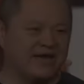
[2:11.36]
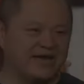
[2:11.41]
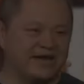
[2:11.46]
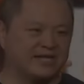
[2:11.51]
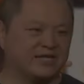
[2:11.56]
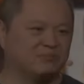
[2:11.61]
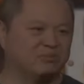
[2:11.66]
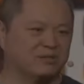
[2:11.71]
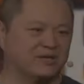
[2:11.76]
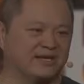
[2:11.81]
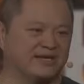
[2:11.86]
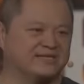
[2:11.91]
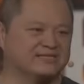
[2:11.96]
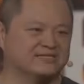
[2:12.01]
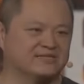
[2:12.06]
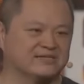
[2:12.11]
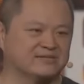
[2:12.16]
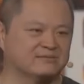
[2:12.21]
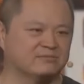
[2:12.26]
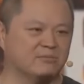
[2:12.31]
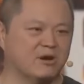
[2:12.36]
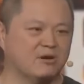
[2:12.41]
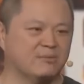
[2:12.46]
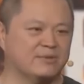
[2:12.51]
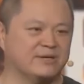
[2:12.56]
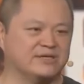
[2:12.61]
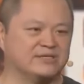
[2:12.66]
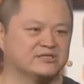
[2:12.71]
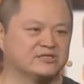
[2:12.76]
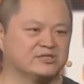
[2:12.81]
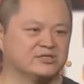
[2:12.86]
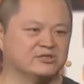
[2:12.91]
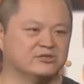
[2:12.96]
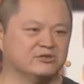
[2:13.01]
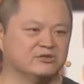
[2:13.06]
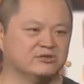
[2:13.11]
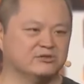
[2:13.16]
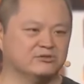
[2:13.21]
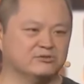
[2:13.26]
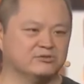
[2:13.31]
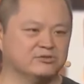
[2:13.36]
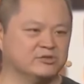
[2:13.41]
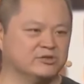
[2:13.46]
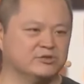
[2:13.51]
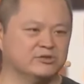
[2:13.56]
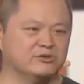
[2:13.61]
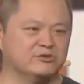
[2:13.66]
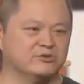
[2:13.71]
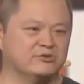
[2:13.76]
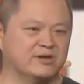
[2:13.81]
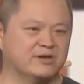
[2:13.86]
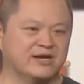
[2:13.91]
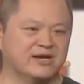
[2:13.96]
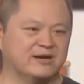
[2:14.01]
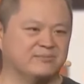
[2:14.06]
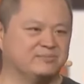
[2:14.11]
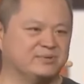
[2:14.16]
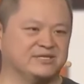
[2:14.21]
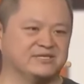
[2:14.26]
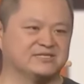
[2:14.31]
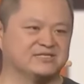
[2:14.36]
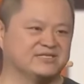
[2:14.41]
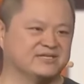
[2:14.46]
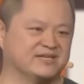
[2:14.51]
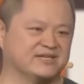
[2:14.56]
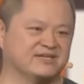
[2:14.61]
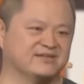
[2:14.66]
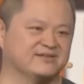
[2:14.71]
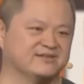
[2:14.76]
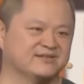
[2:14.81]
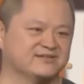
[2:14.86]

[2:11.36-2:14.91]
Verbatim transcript: any plans at the moment to do PC.